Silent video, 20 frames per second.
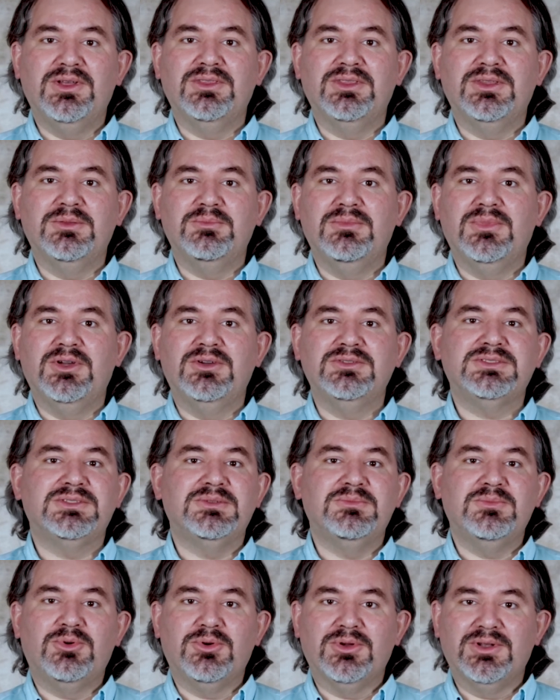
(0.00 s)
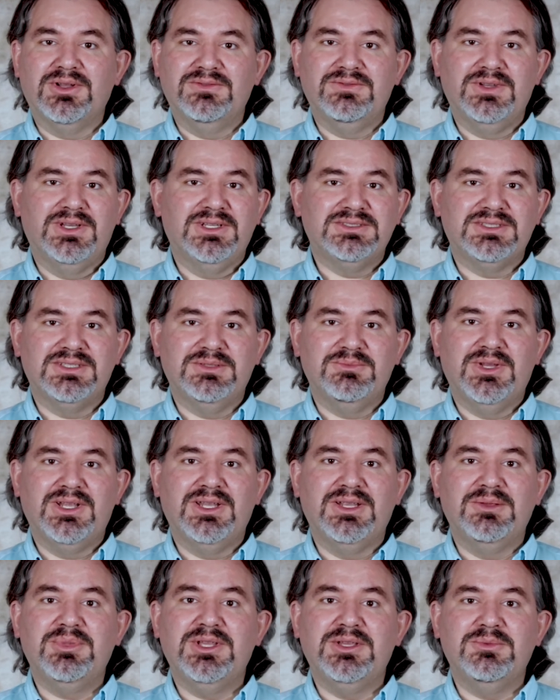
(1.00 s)
of the most important events in
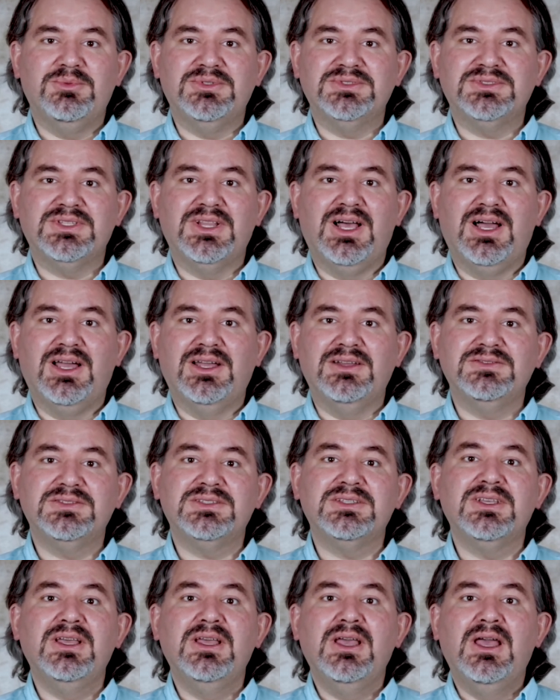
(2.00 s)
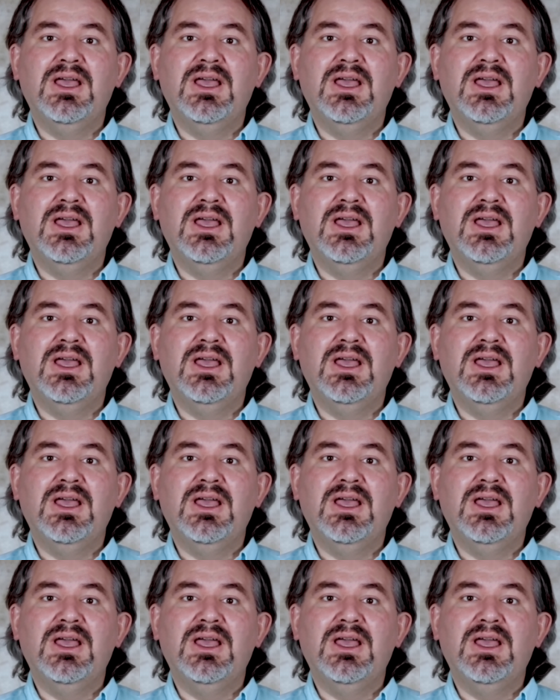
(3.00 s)
many people's lives,